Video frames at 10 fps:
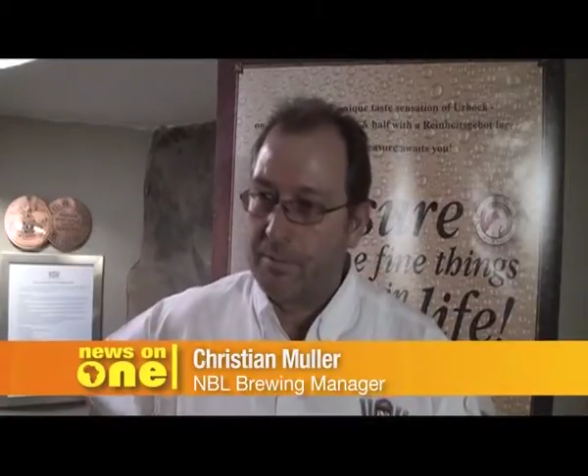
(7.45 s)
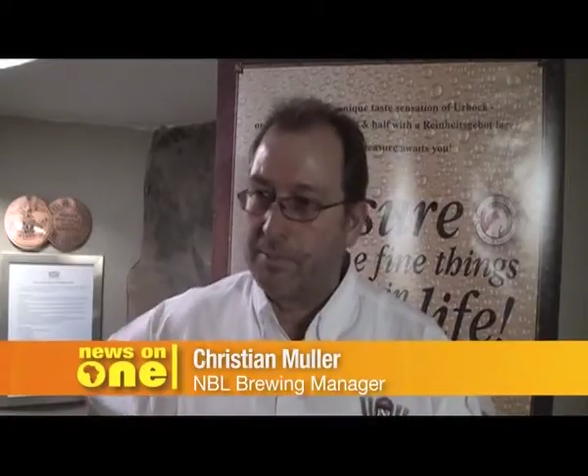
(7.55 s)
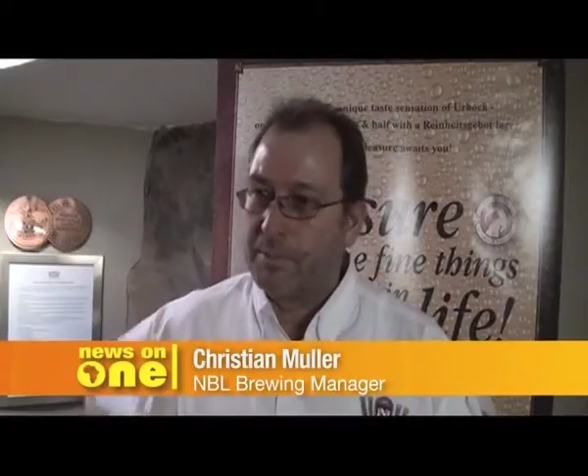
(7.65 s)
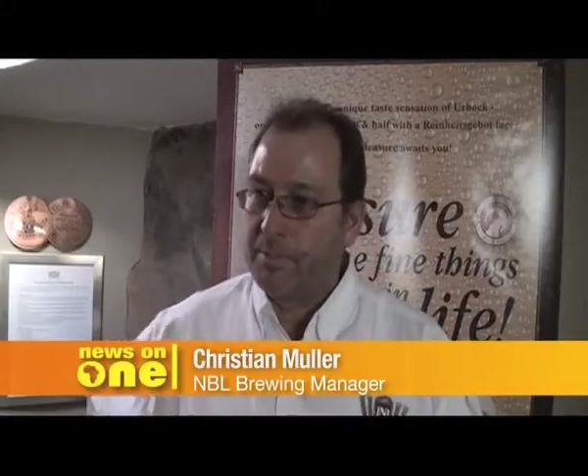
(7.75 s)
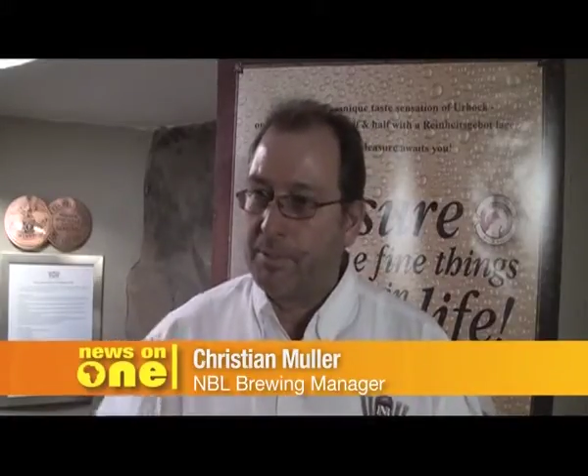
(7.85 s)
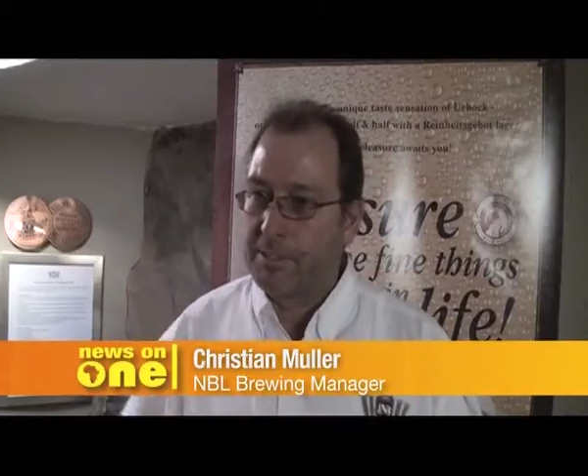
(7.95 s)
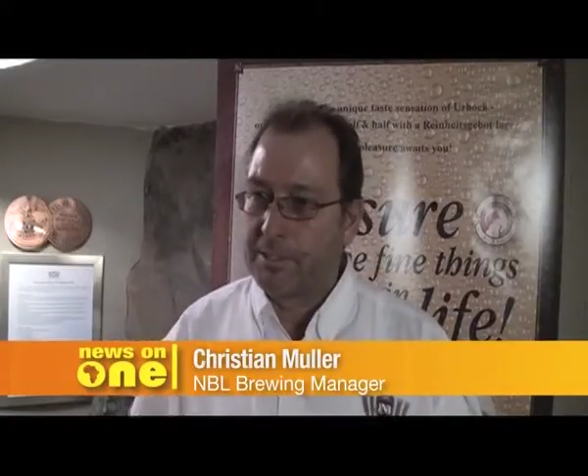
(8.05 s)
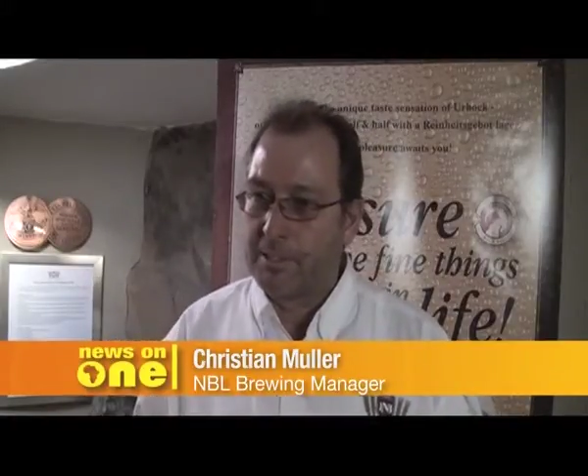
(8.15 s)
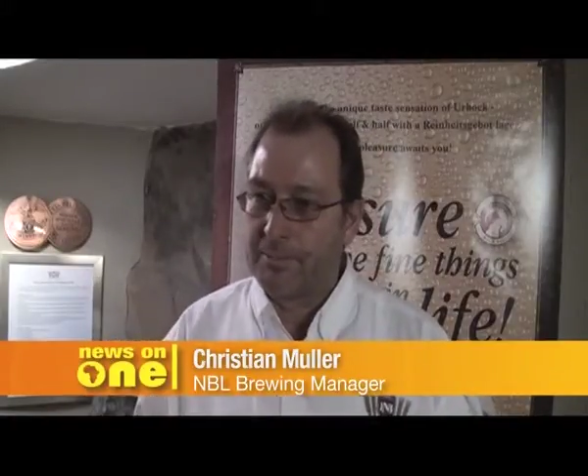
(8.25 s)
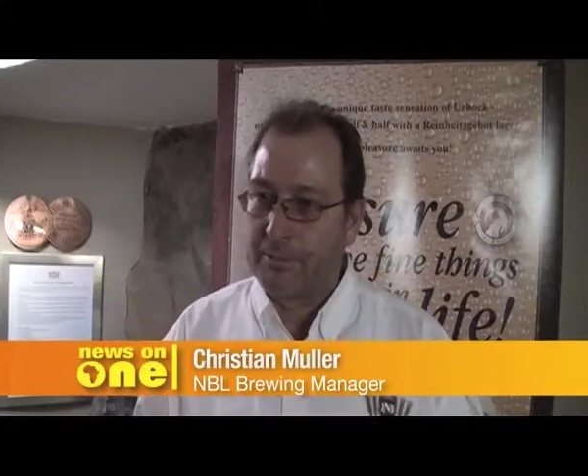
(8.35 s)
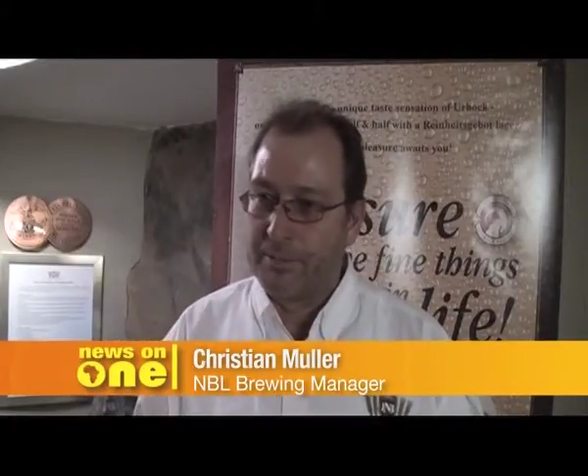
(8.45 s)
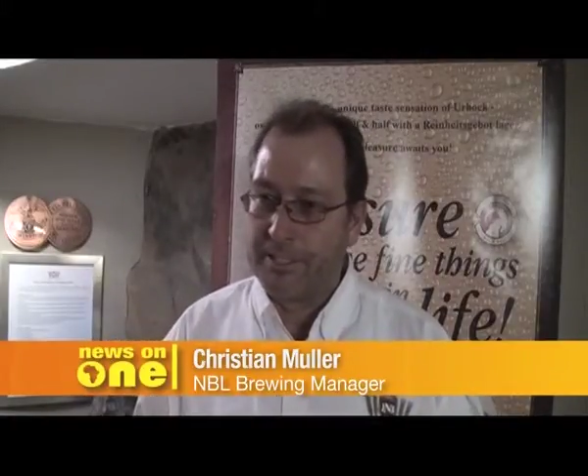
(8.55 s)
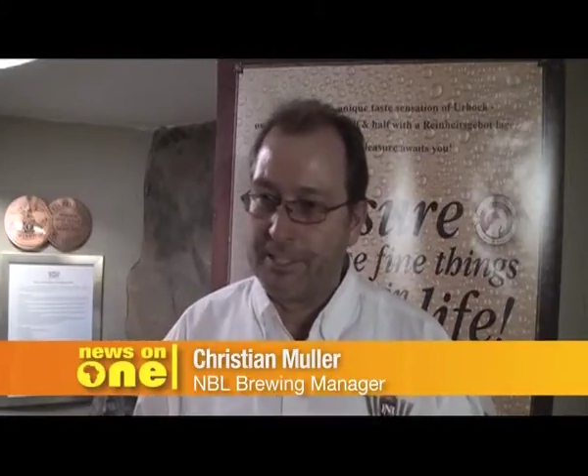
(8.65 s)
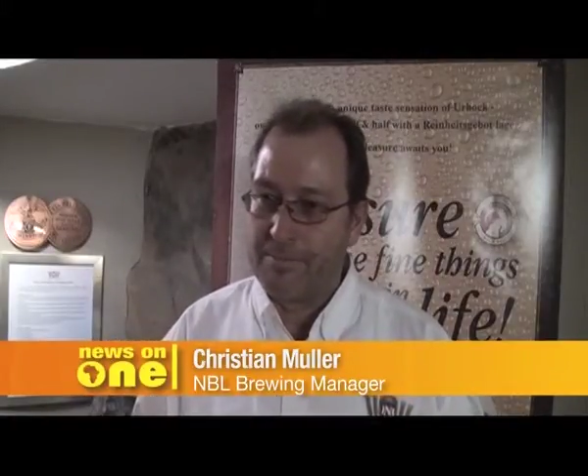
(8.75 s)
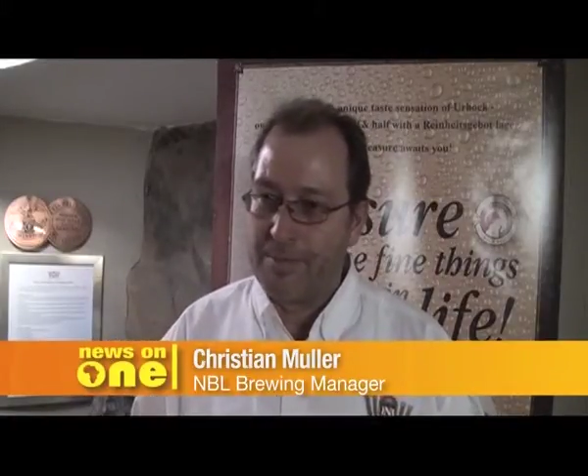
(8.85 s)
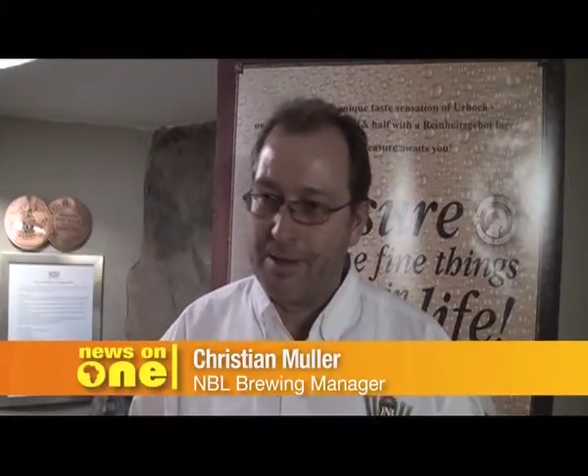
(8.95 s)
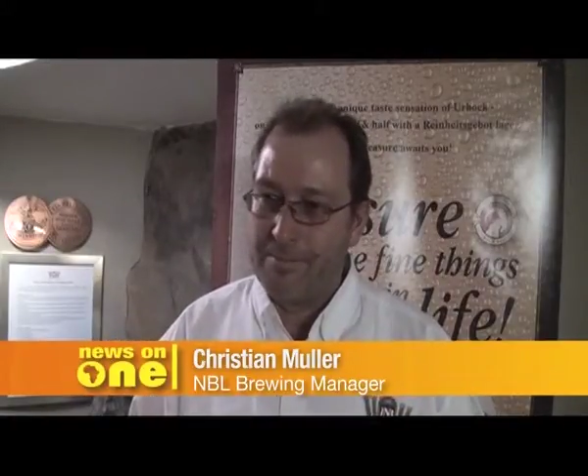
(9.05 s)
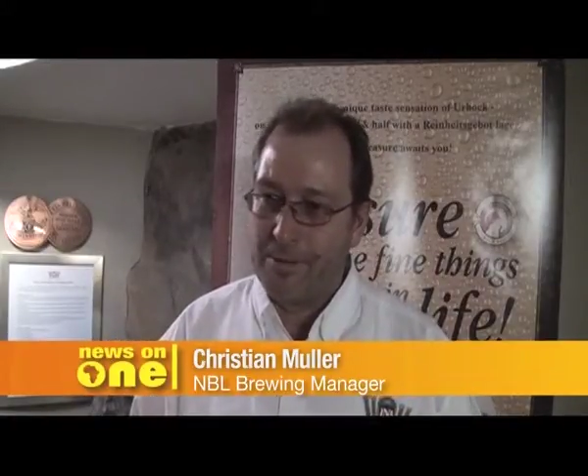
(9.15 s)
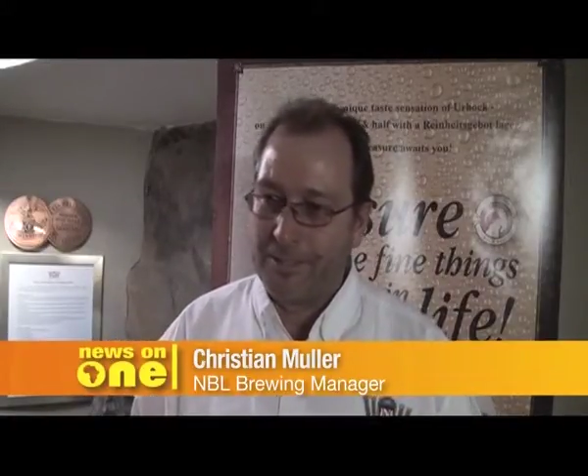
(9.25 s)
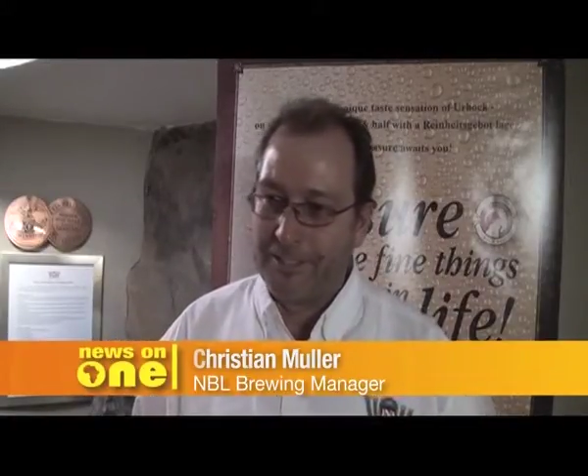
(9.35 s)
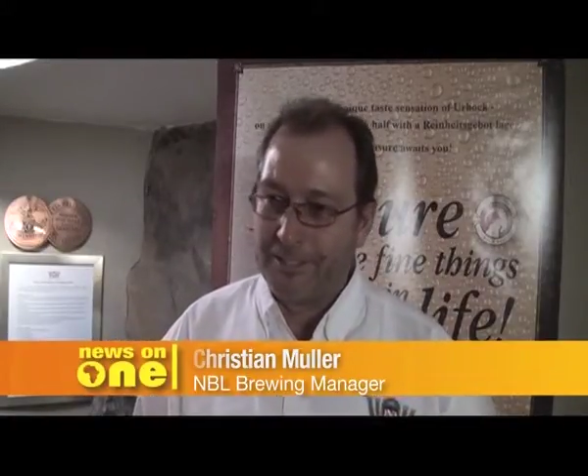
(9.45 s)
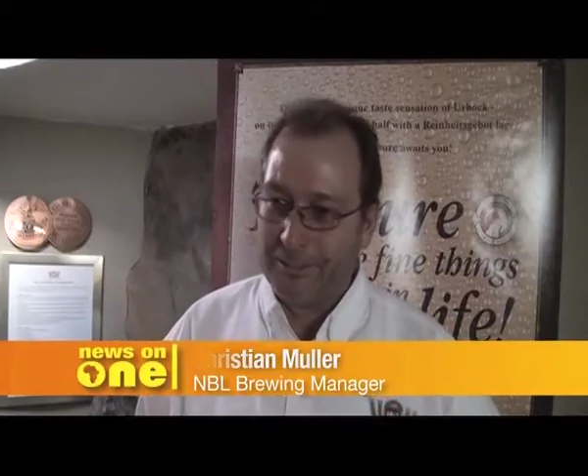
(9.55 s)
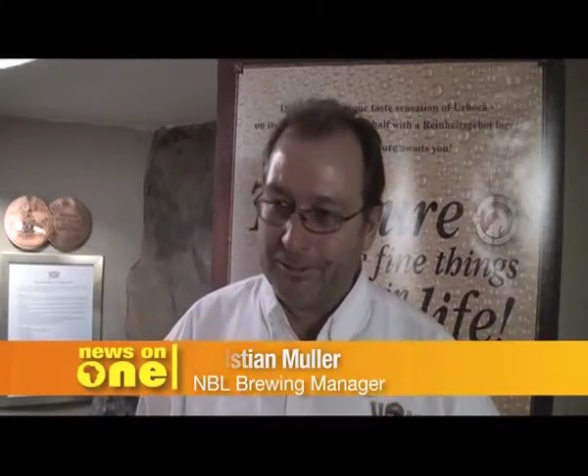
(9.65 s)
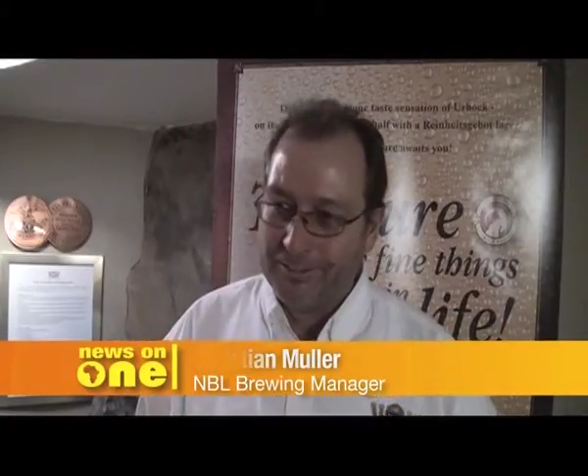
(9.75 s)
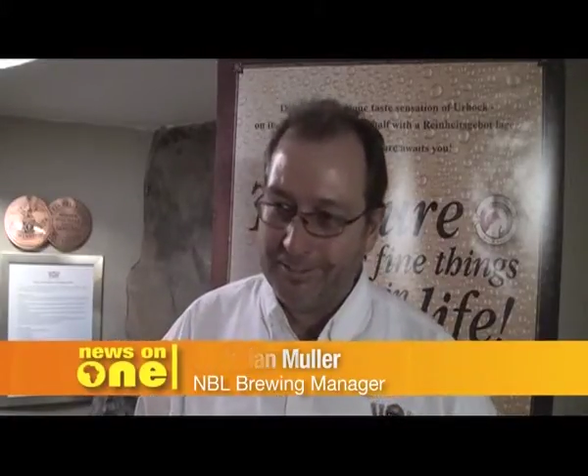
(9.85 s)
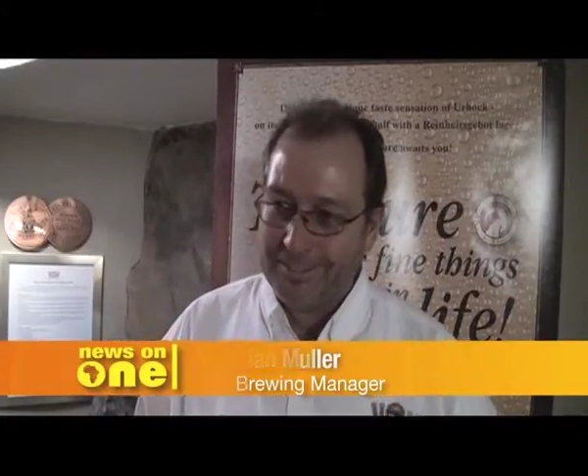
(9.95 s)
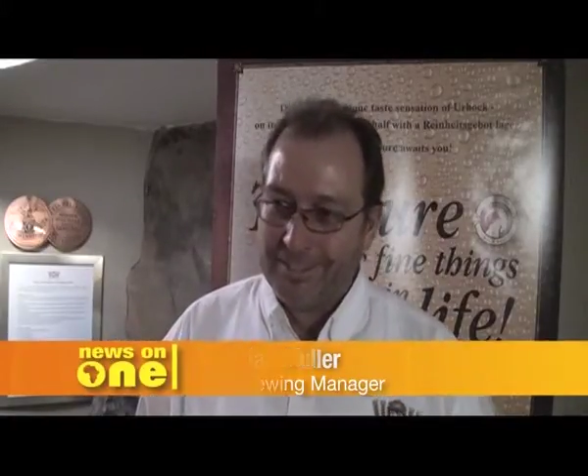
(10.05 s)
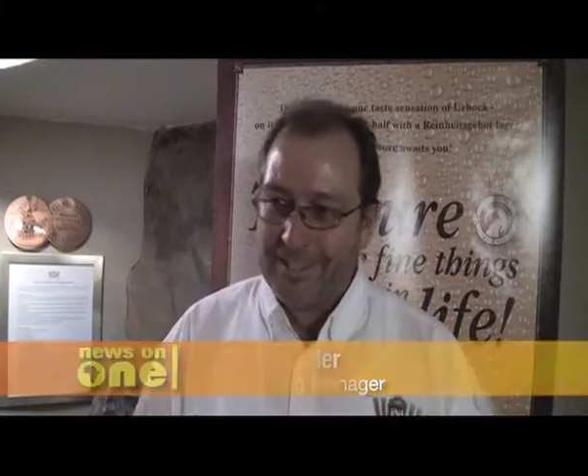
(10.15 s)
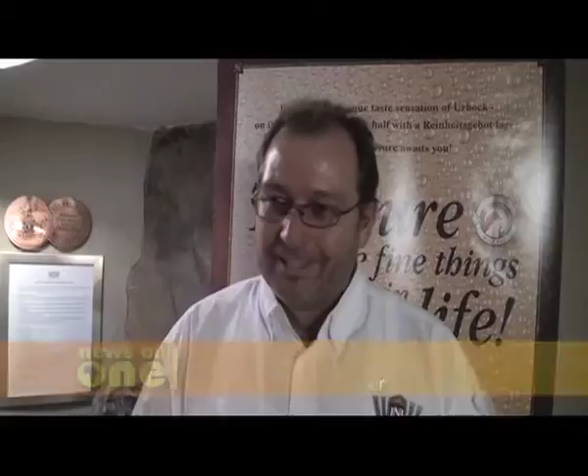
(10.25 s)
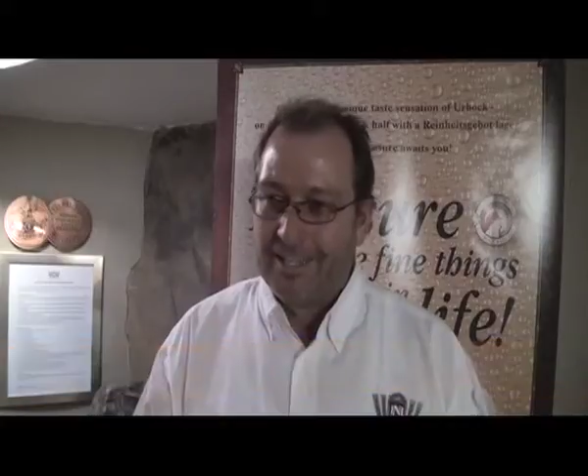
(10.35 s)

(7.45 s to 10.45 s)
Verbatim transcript: but people stopped drinking Maybock in June,